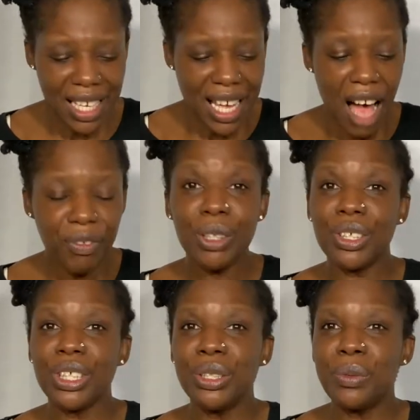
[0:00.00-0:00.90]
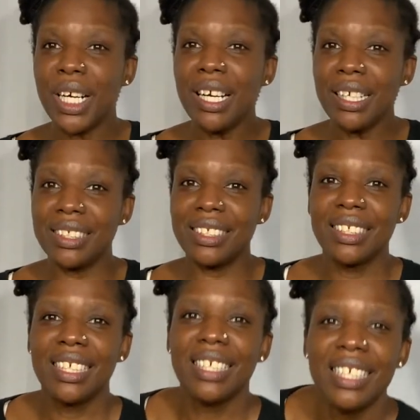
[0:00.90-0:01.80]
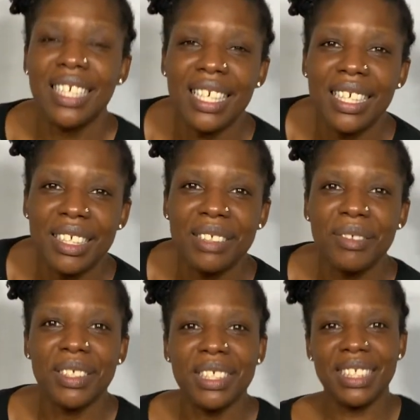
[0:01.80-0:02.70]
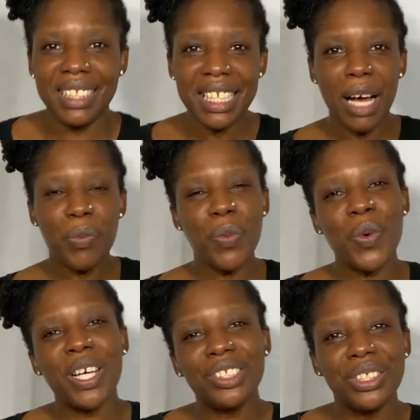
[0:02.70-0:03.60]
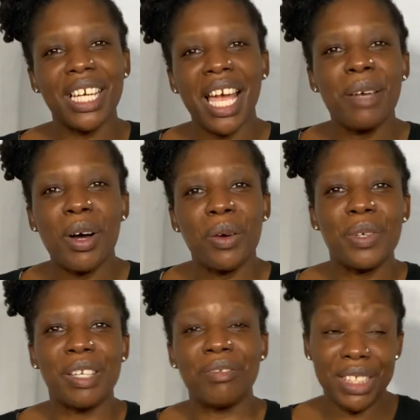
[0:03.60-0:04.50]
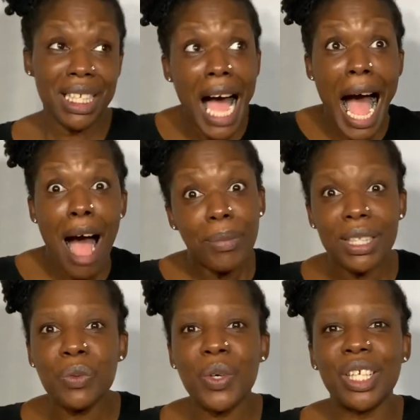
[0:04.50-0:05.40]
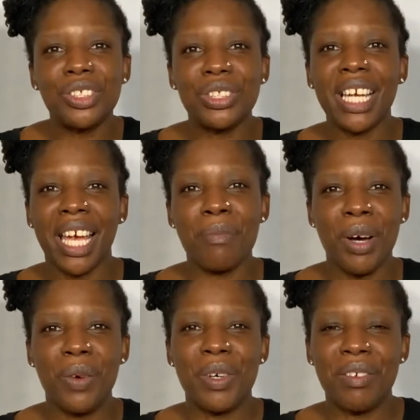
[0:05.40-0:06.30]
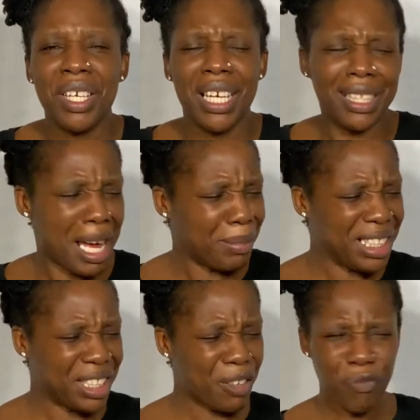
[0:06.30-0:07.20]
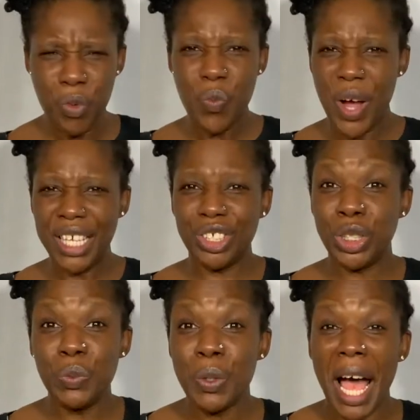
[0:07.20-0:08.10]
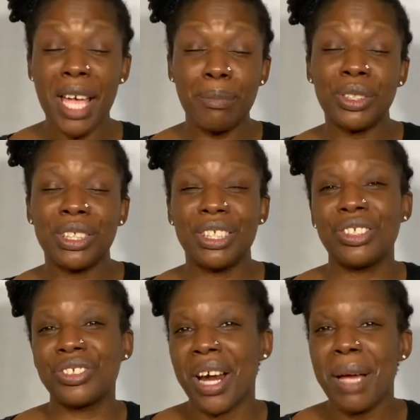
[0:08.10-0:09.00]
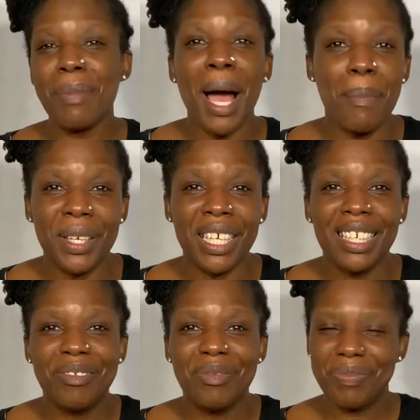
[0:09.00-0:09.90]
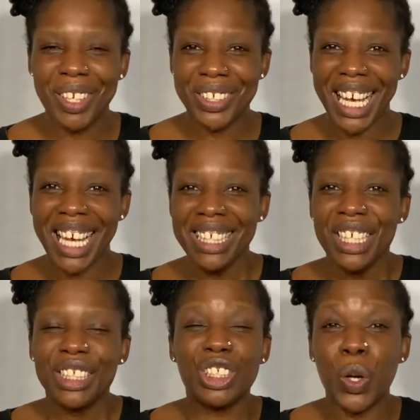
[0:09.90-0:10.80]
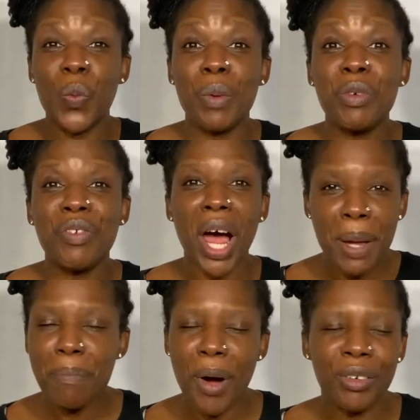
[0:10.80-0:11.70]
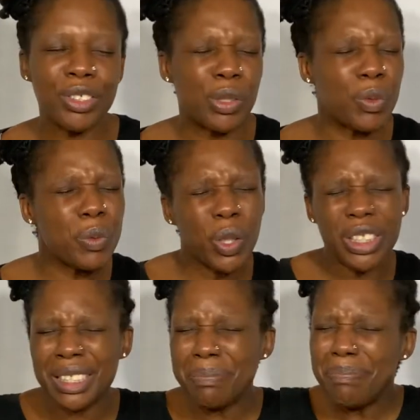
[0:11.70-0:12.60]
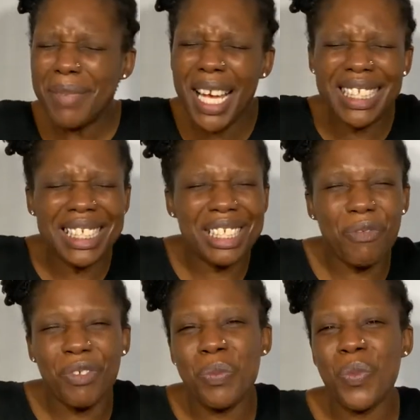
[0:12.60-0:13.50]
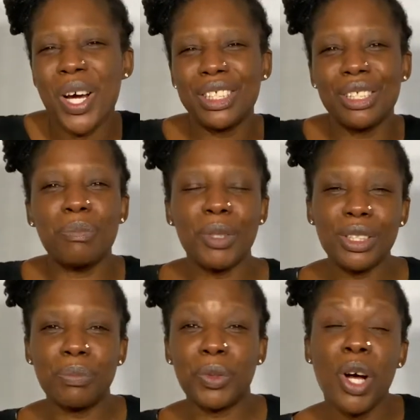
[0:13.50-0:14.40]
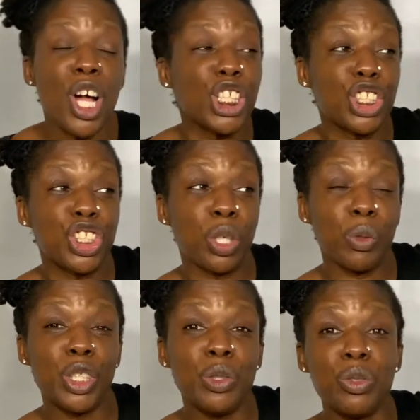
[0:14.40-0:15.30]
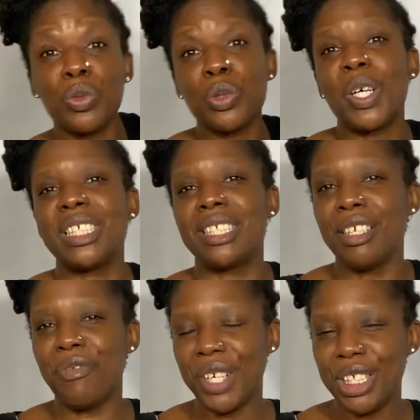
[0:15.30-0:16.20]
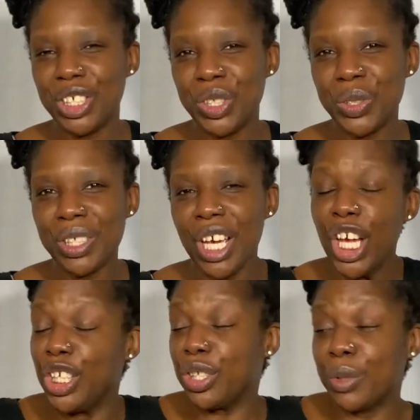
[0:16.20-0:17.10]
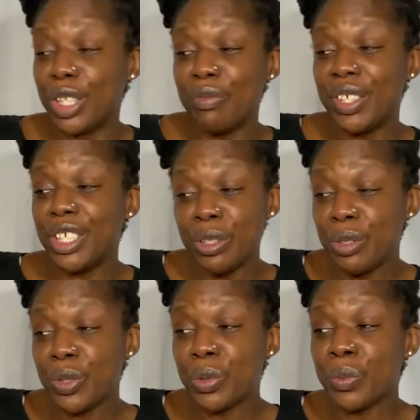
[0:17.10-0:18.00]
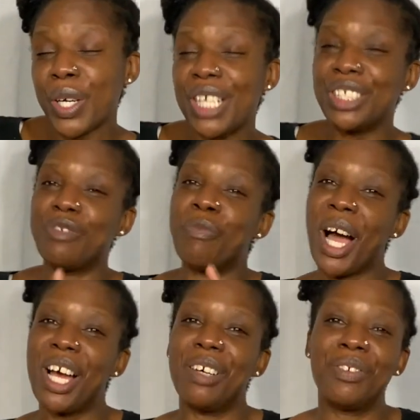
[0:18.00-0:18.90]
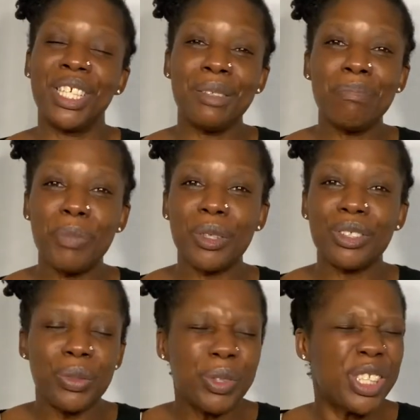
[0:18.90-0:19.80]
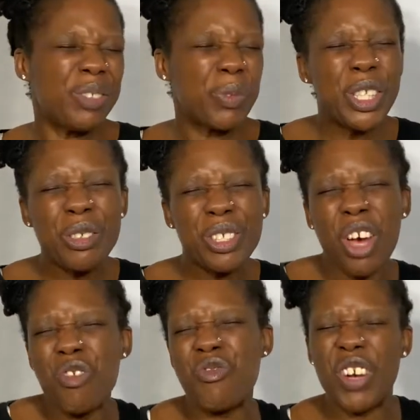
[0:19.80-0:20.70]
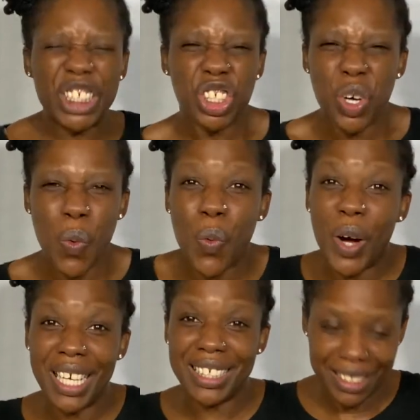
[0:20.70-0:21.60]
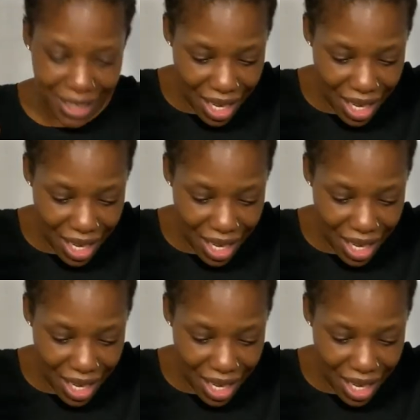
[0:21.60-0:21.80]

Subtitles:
Have a look at your words. See what words you came up with. See how many words you came up with and how many different ways you were able to describe happy. Okay, so when we're writing poetry, we want as many different words as possible because you don't want to use all the words that your friends use. You don't want to use all the words you might have read in books. You want to use original words.